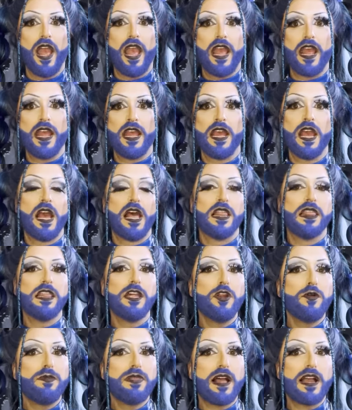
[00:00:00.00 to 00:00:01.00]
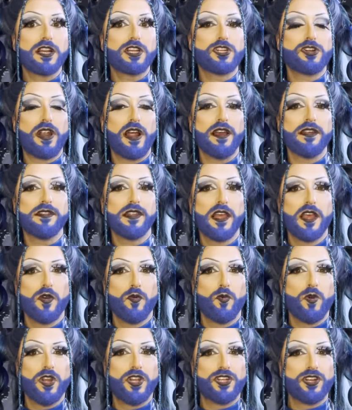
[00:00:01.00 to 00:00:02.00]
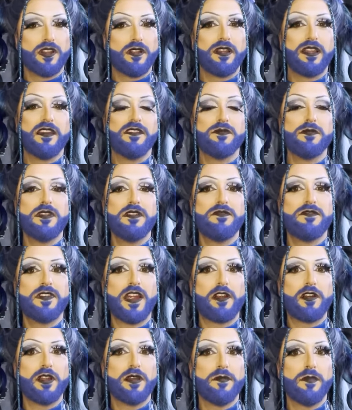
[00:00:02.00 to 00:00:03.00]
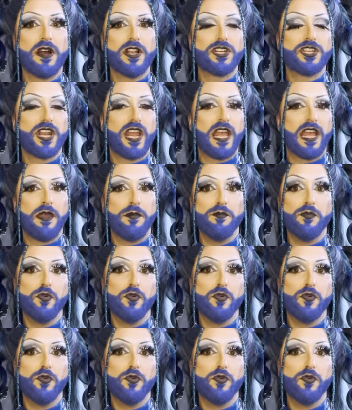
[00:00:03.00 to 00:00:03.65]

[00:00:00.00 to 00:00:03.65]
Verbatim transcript: a little black dress, which gives me very much a